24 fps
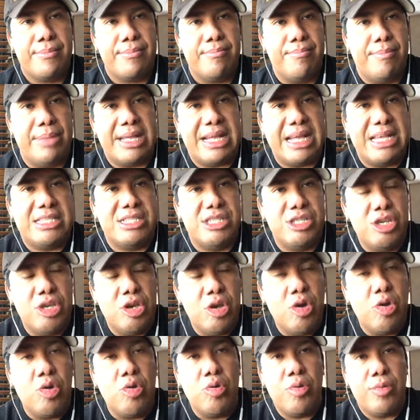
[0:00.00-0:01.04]
Because
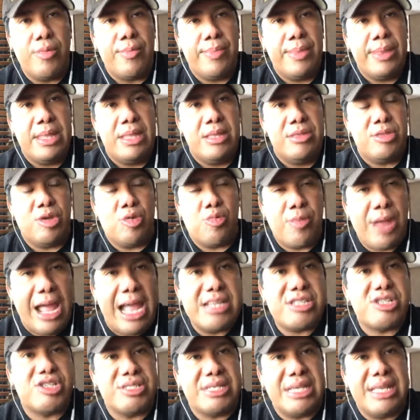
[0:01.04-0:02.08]
you, the
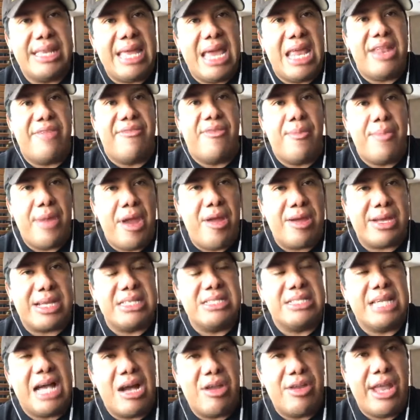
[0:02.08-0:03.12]
ranchers and Native
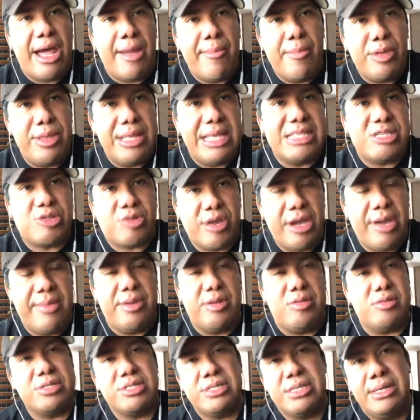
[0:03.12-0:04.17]
Americans, outnumber these
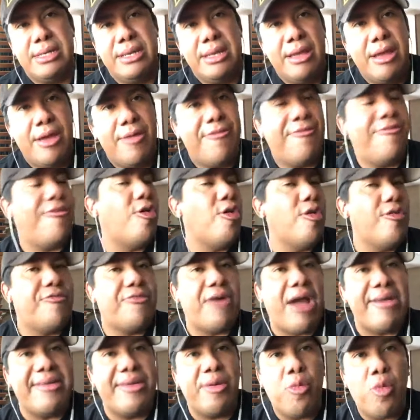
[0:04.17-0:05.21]
criminals 4 or
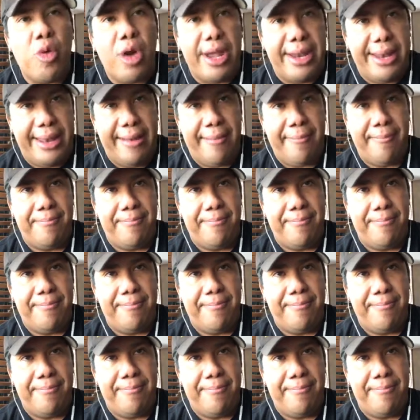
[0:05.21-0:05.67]
5 to 1.